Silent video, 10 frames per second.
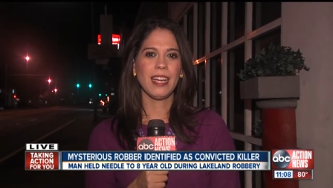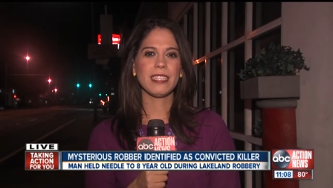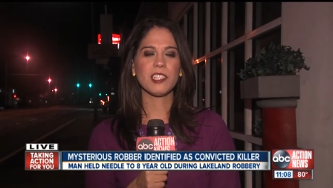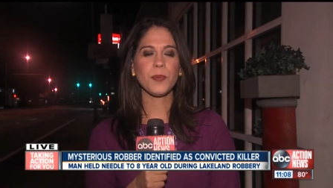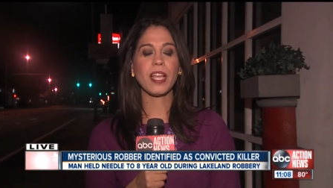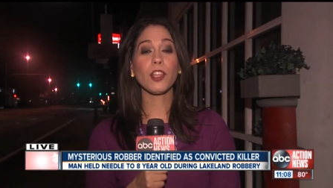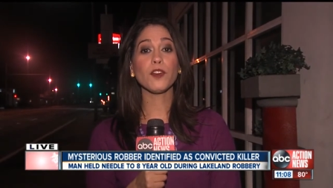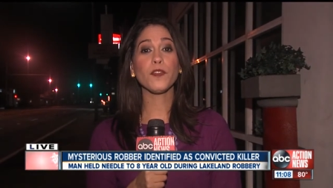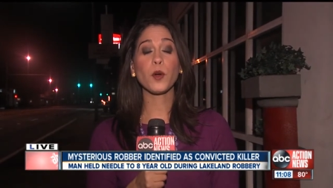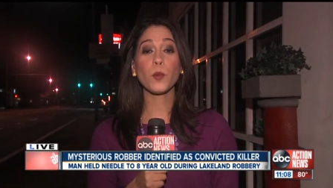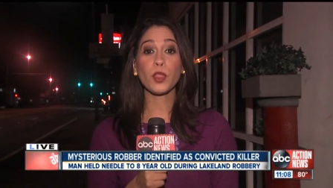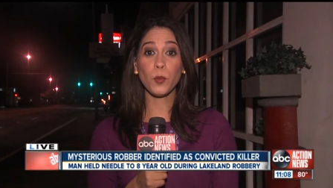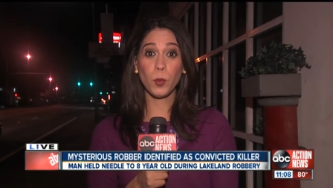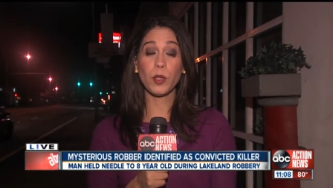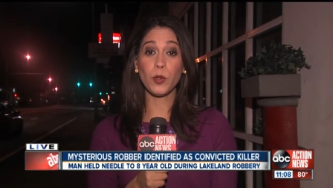I did speak on the phone with a
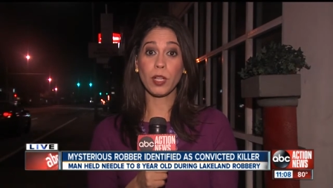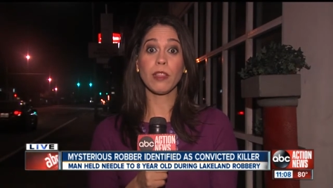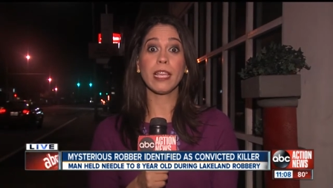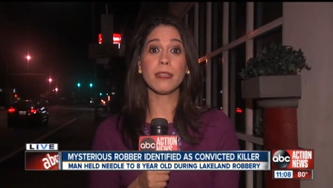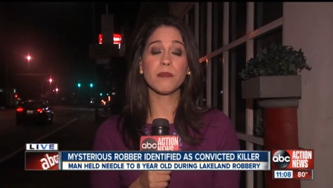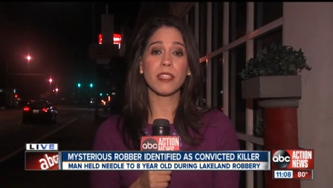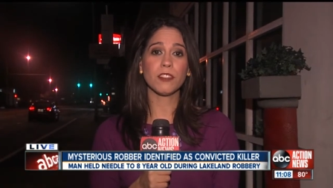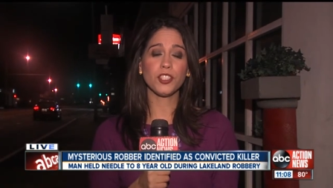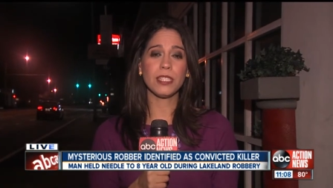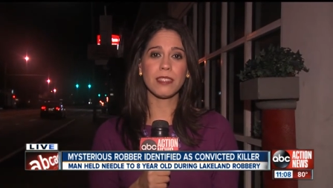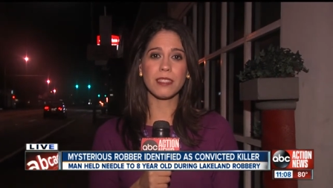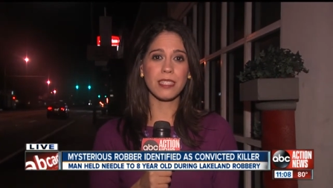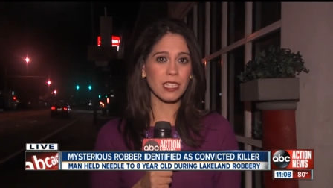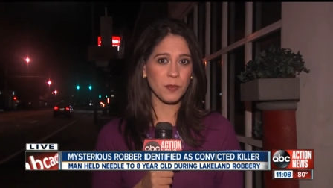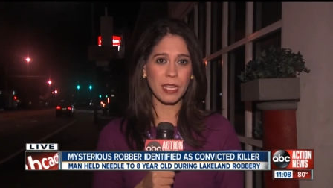woman who claimed that she's the
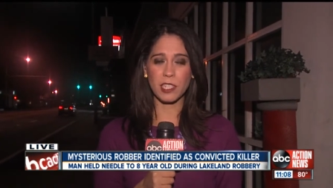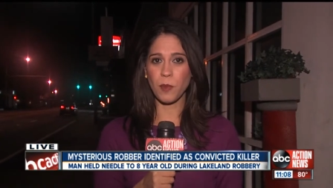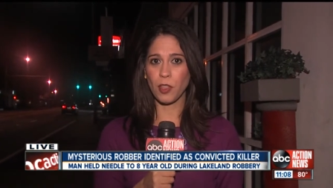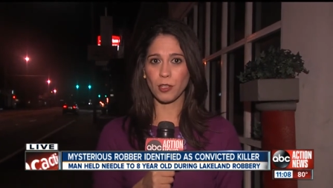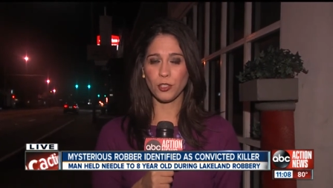suspect's mother.